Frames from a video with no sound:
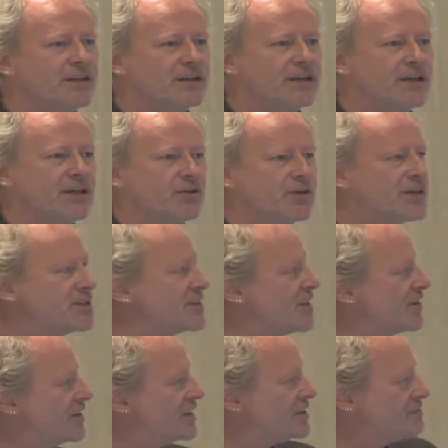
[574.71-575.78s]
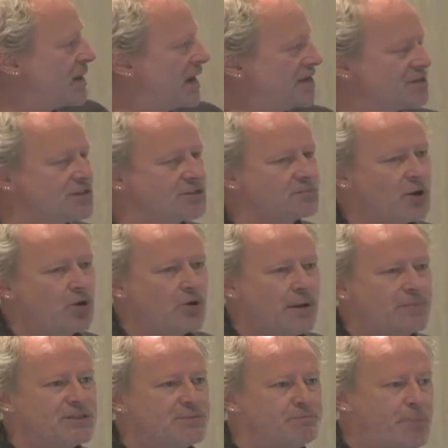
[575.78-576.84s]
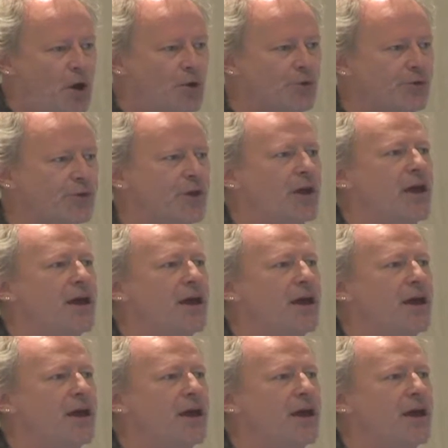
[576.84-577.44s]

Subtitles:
The kicker is that this master's program is both